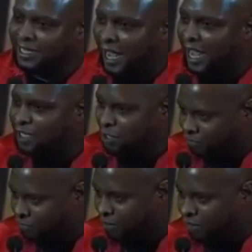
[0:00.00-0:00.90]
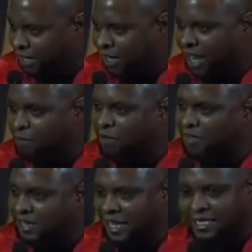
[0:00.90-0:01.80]
the entirety of the Northern
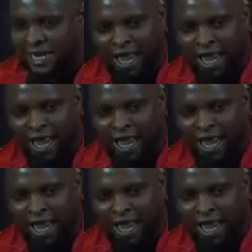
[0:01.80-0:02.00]
Cape, even